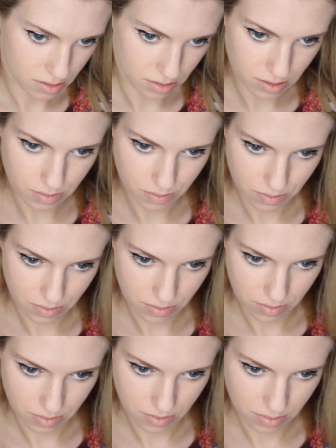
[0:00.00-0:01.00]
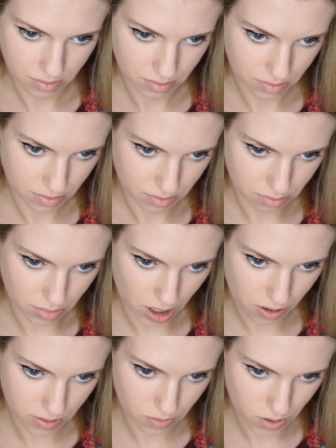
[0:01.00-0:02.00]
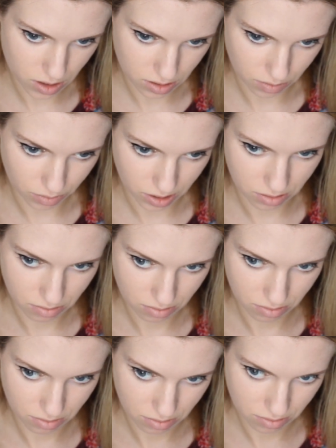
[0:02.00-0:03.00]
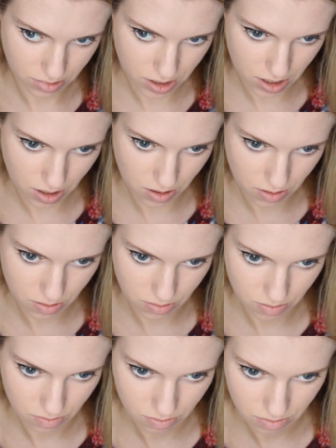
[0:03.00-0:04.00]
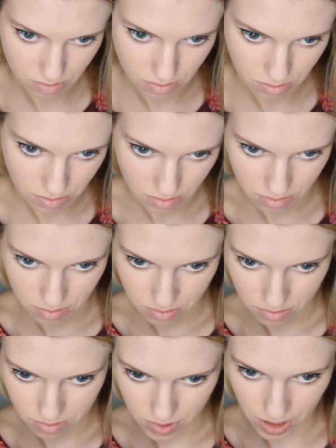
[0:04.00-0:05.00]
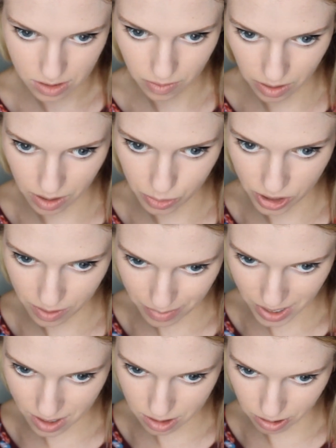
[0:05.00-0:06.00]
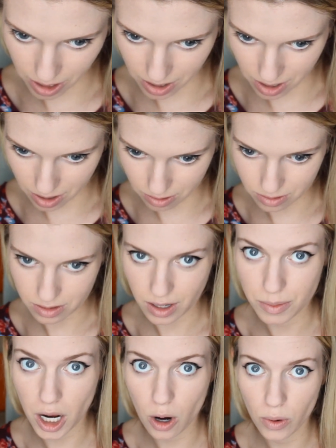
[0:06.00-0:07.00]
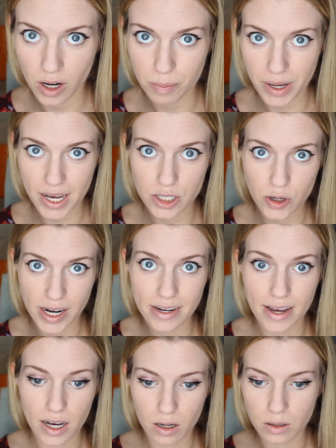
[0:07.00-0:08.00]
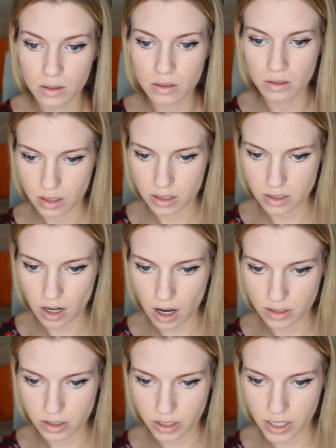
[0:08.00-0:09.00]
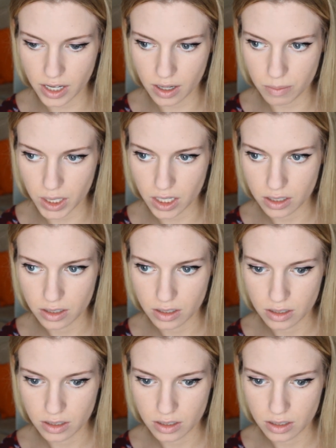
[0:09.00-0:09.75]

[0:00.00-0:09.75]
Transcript: Oh, bro is watching me. Hello. I swear I'm wearing pants right now. I'm not wearing pants right now. His dog's looking at me.